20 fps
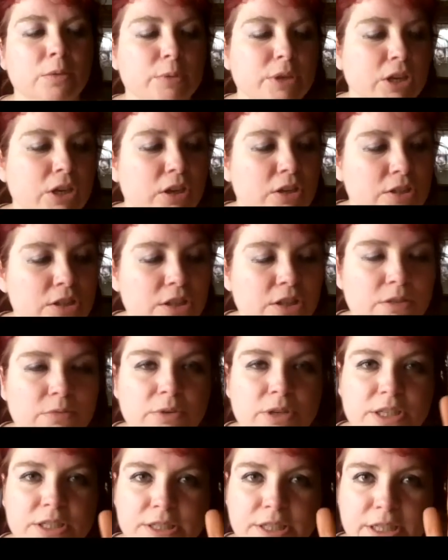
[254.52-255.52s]
Because the other
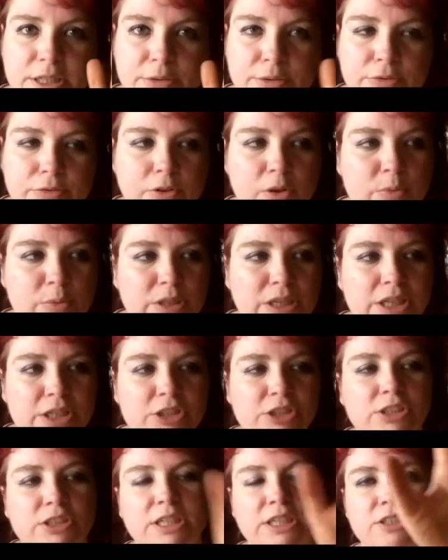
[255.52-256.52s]
one is a liquid
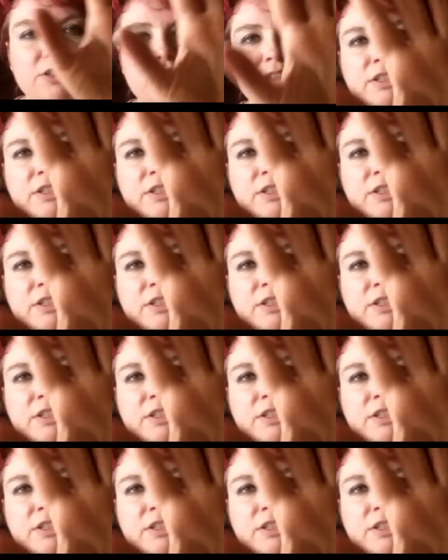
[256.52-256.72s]
formulation, it